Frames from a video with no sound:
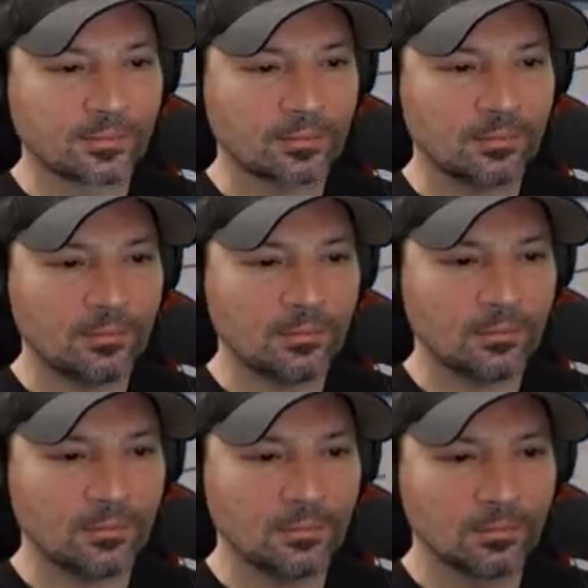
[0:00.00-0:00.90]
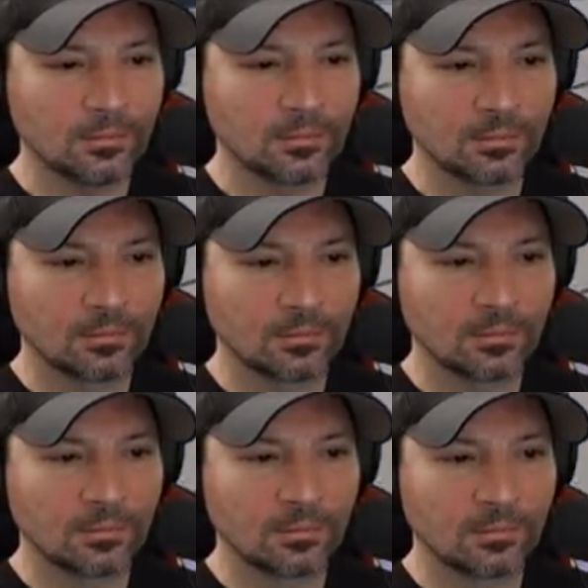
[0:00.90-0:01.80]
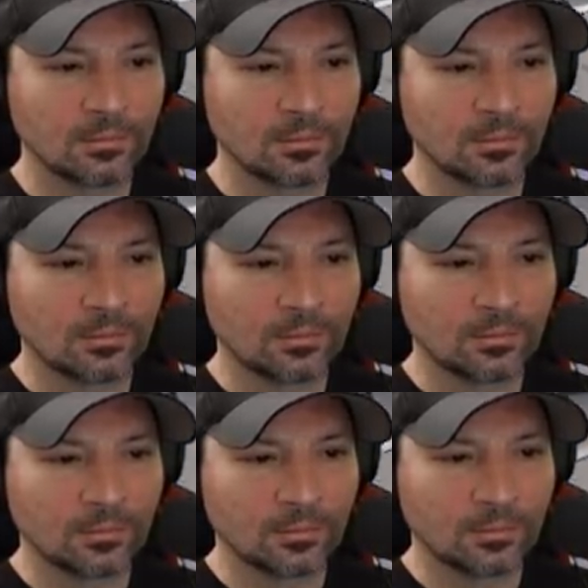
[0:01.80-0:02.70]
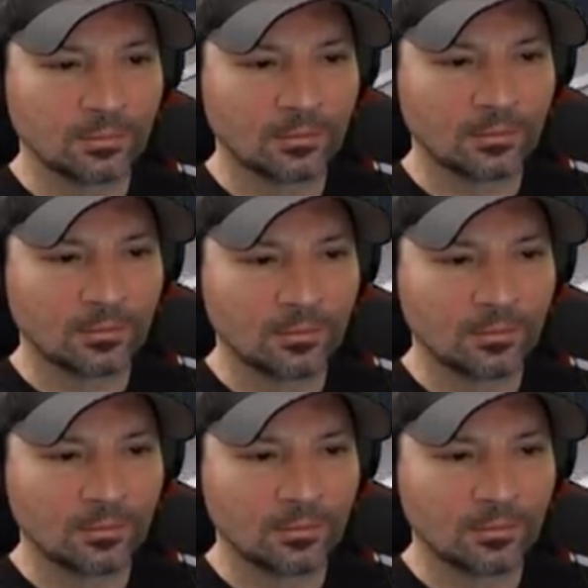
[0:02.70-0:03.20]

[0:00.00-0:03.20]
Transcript: (silence)